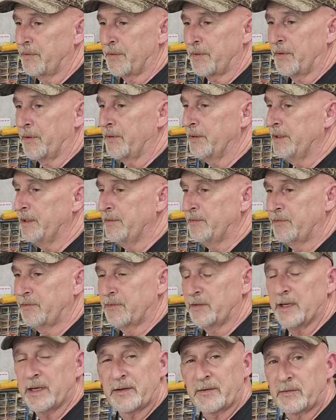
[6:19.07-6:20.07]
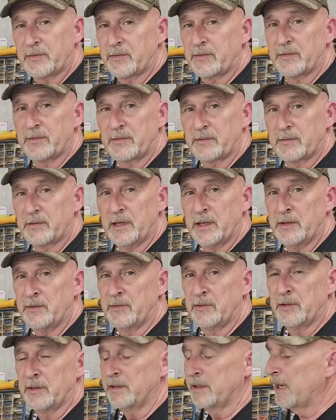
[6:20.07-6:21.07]
36
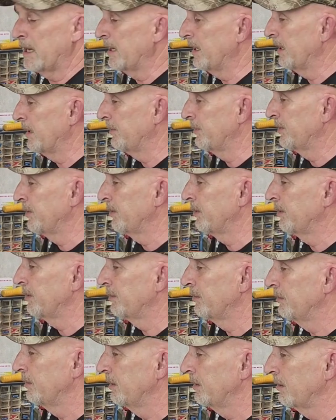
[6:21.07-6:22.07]
inch in diameter and,